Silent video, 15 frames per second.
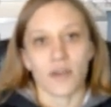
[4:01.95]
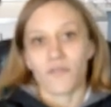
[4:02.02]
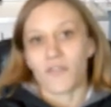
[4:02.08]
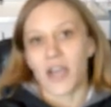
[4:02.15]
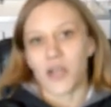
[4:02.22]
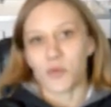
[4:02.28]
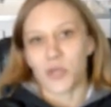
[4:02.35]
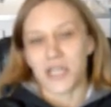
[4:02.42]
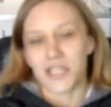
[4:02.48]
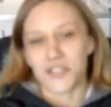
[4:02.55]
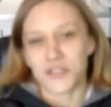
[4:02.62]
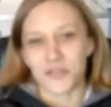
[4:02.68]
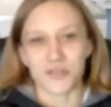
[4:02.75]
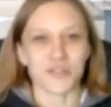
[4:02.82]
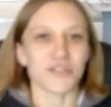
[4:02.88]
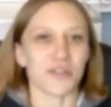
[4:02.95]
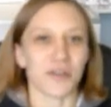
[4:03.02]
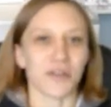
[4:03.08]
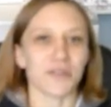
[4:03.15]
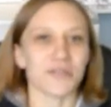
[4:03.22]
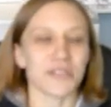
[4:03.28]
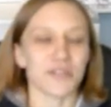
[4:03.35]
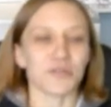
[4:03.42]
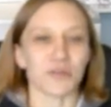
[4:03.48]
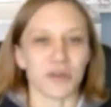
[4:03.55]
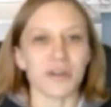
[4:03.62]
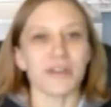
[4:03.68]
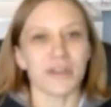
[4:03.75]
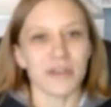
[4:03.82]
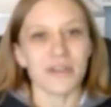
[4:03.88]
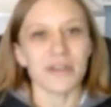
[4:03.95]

Fight week too, so it was cool.